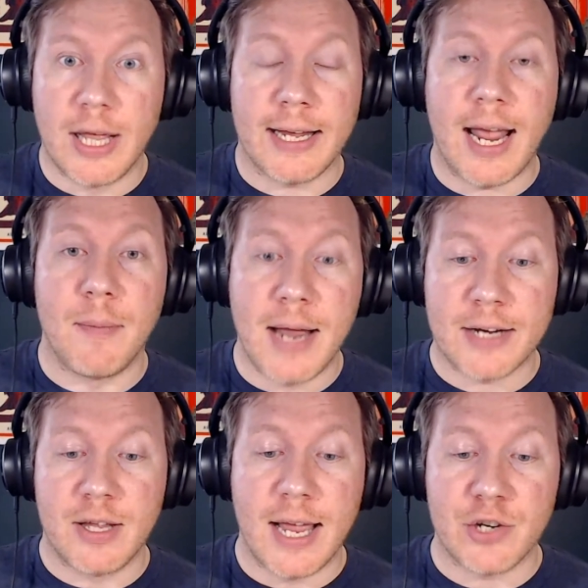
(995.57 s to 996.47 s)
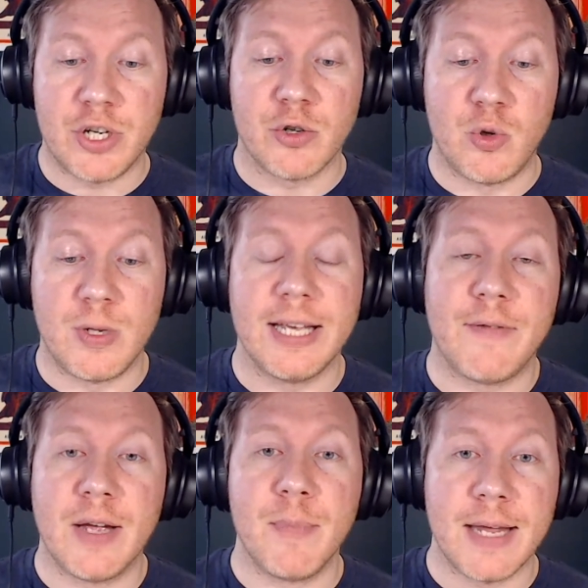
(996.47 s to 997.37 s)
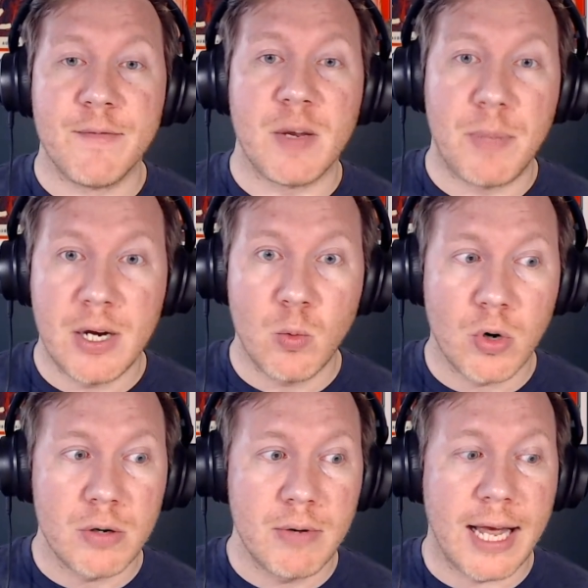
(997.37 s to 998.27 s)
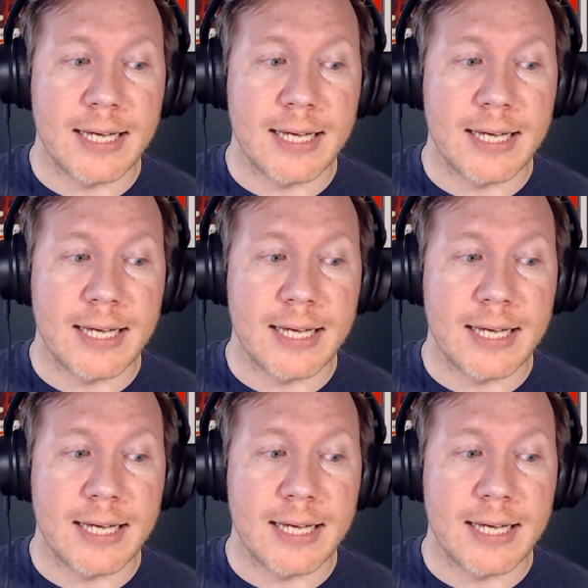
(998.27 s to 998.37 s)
that game the next year to give him the MVP award,